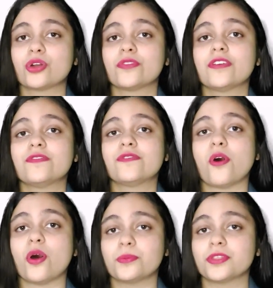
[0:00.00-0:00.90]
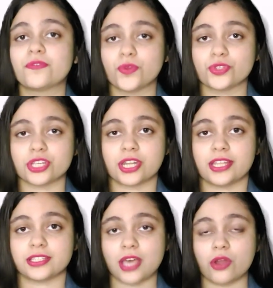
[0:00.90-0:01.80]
do we form the future tense,